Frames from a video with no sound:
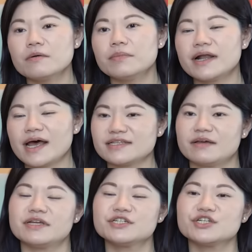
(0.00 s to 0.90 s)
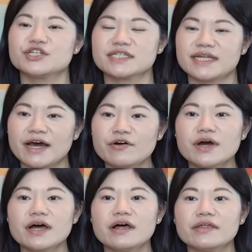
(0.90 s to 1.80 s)
But as I mentioned just now,
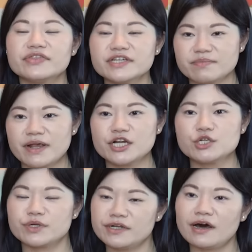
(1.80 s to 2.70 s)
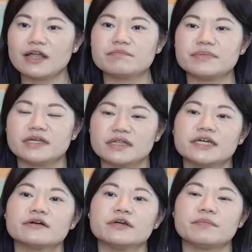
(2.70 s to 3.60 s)
this marriage would not be
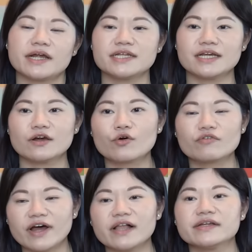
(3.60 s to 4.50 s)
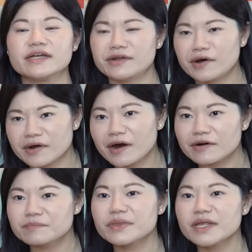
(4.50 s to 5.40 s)
legally binding or valid in Hong Kong.